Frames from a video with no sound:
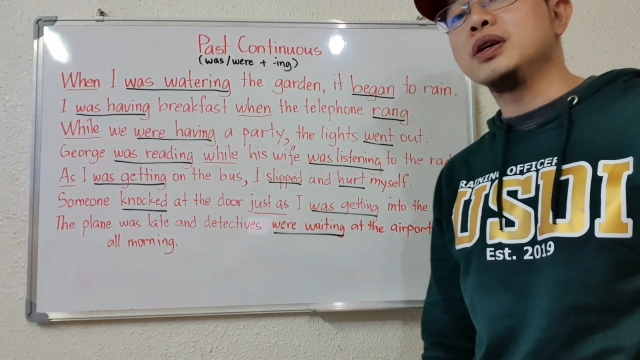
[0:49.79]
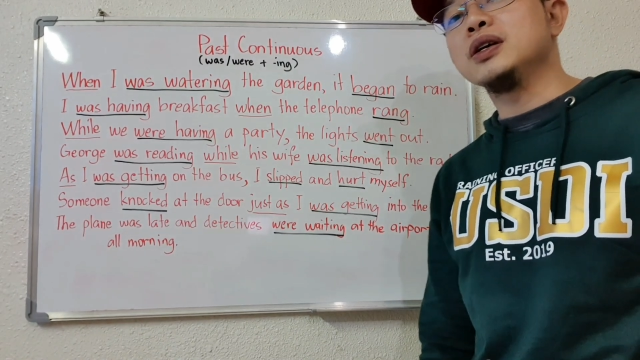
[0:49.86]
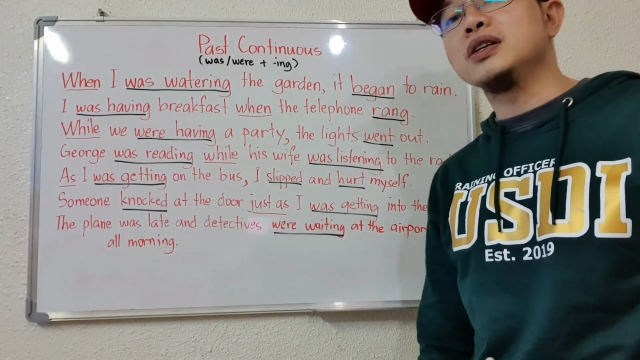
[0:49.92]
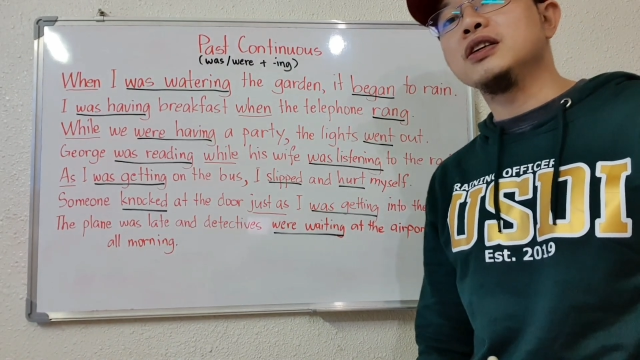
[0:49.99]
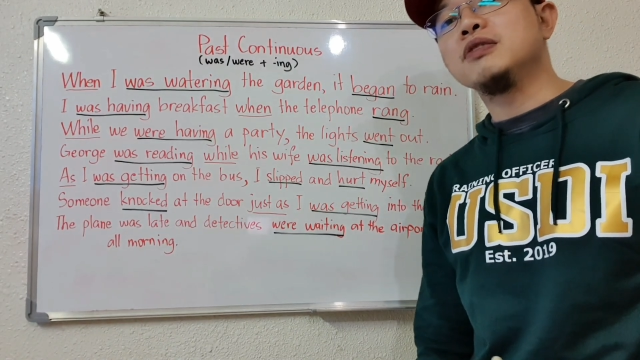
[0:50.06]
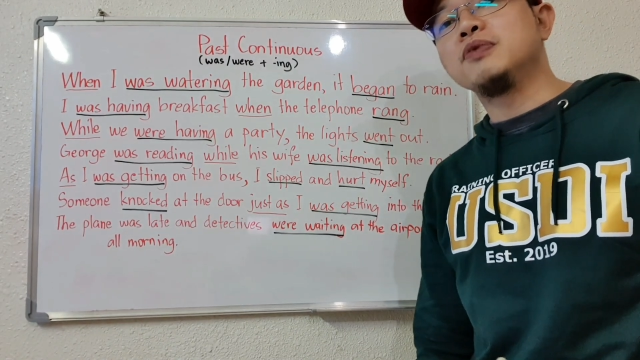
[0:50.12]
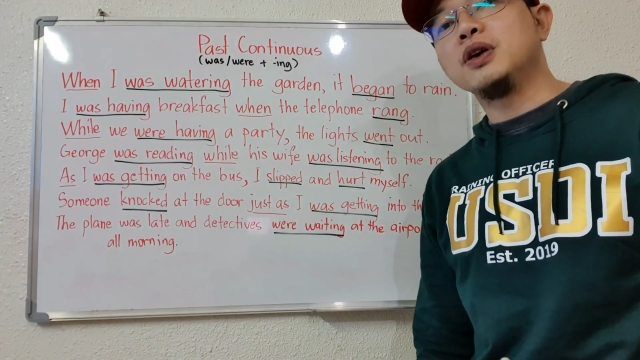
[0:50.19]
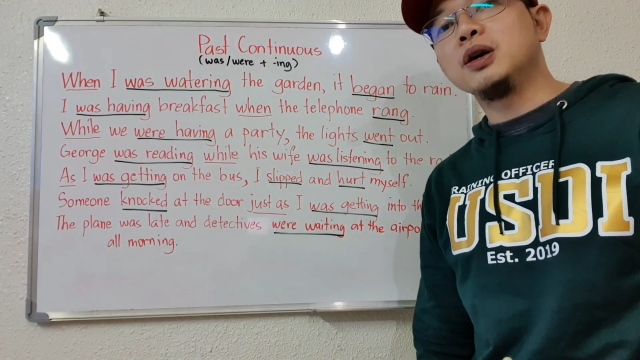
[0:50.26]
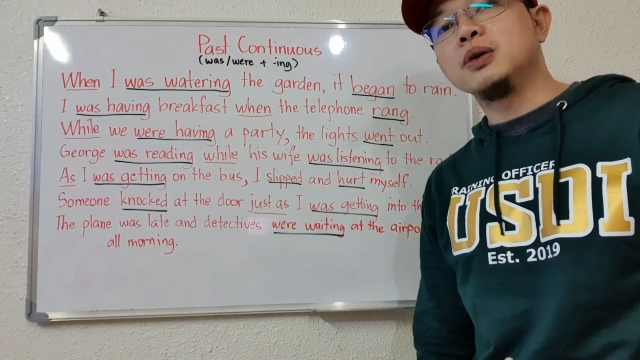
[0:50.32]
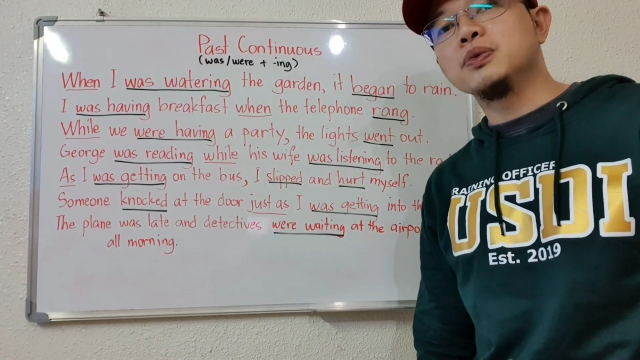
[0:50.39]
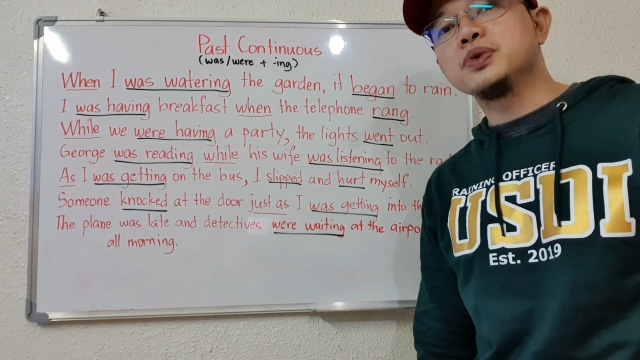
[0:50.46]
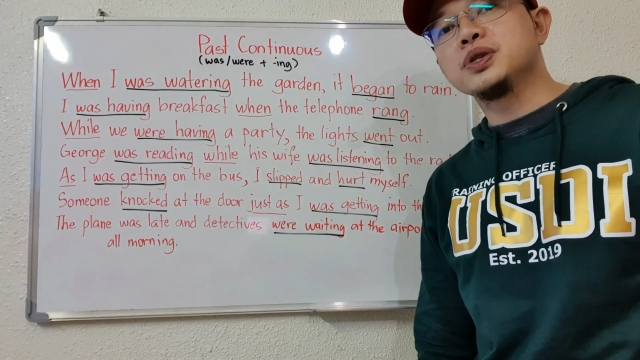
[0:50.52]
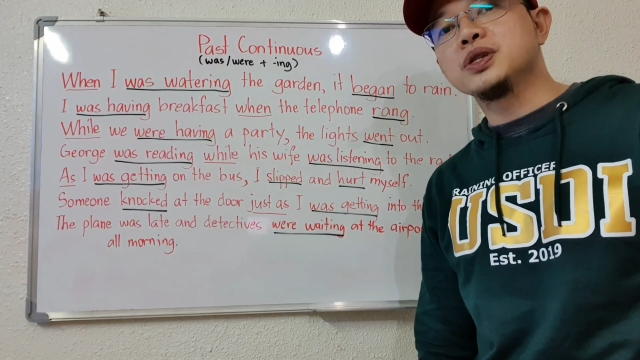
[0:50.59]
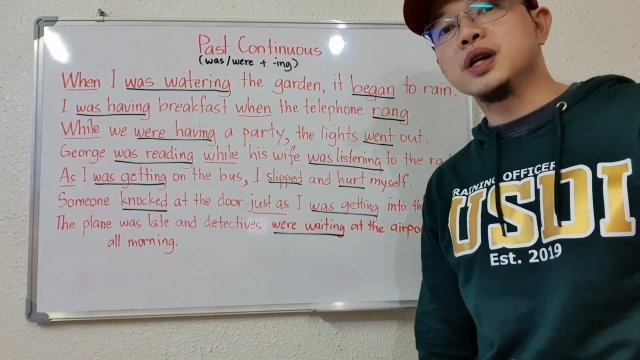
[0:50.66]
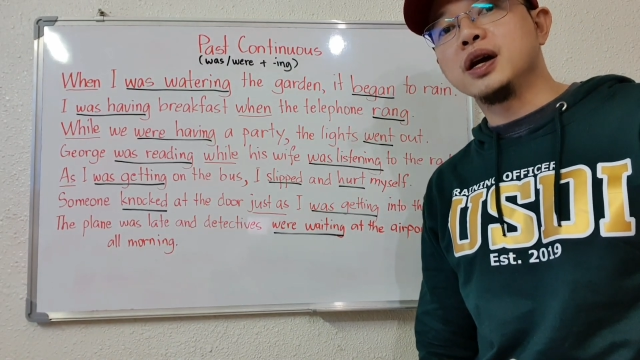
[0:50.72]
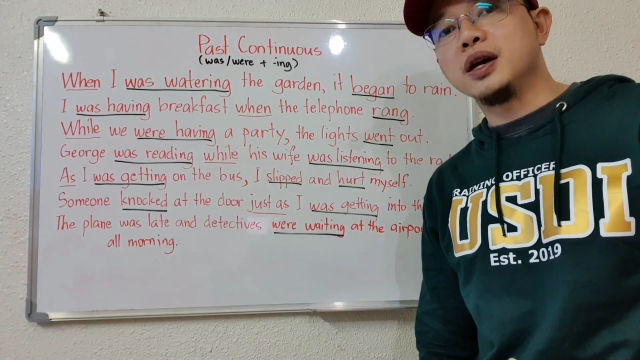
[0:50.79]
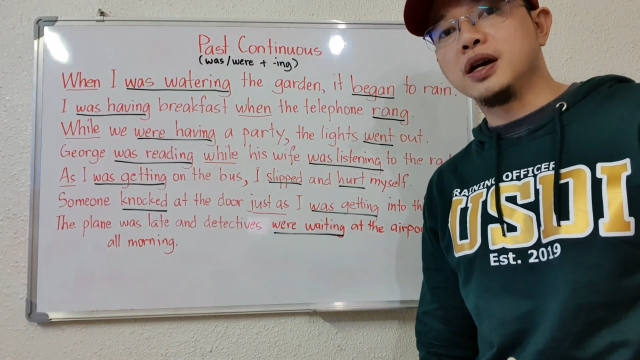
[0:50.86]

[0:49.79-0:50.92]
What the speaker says: it involves